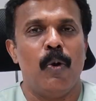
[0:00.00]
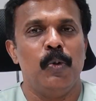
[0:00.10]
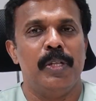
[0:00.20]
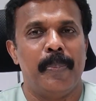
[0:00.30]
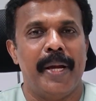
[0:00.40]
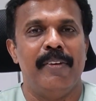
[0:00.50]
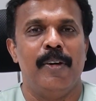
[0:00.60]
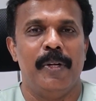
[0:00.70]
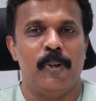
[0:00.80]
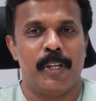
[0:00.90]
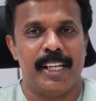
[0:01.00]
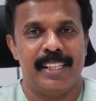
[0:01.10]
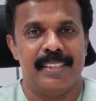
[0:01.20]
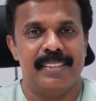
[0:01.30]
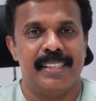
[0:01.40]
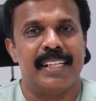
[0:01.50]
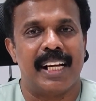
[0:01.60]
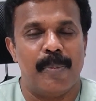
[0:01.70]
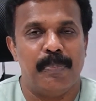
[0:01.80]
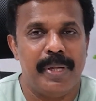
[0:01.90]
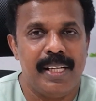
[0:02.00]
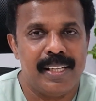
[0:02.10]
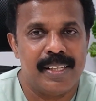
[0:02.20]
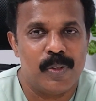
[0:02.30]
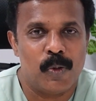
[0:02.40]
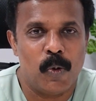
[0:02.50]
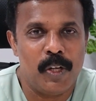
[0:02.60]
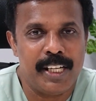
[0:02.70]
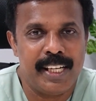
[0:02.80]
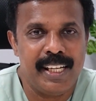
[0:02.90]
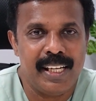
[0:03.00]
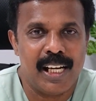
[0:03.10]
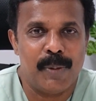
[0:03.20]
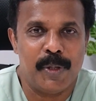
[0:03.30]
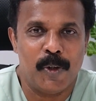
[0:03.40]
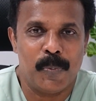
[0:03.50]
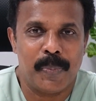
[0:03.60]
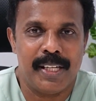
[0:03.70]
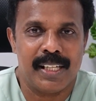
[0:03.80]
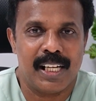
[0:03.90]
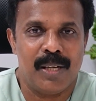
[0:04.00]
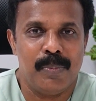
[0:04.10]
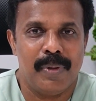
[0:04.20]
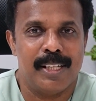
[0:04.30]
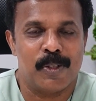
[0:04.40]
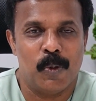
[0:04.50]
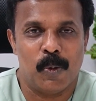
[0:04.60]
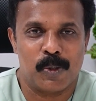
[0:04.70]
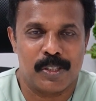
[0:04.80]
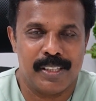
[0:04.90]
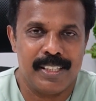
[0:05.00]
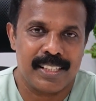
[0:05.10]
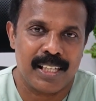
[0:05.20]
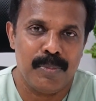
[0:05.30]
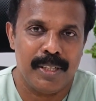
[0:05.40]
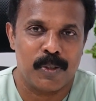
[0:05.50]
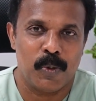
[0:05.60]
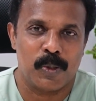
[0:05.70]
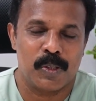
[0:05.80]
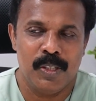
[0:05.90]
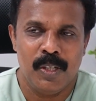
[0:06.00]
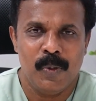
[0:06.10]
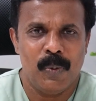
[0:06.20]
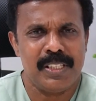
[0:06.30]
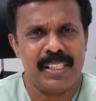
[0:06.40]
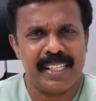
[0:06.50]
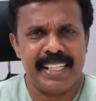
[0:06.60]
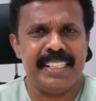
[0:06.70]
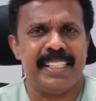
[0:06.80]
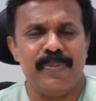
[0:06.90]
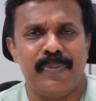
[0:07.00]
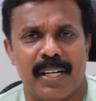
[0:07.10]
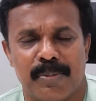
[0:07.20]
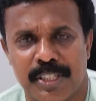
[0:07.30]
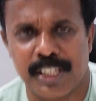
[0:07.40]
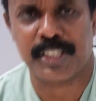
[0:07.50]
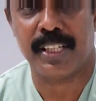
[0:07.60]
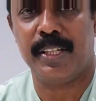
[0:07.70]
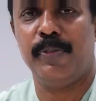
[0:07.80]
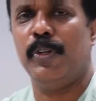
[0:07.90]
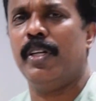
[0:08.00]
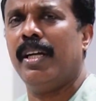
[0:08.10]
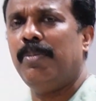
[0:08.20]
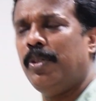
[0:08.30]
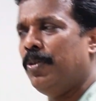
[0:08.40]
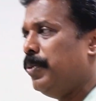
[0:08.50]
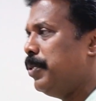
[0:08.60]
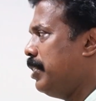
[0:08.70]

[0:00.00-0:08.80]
How the pain will be looking? The cramping, colicky, abdominal pain come and goes. It's come and goes. What's the reason for obstruction? If you come to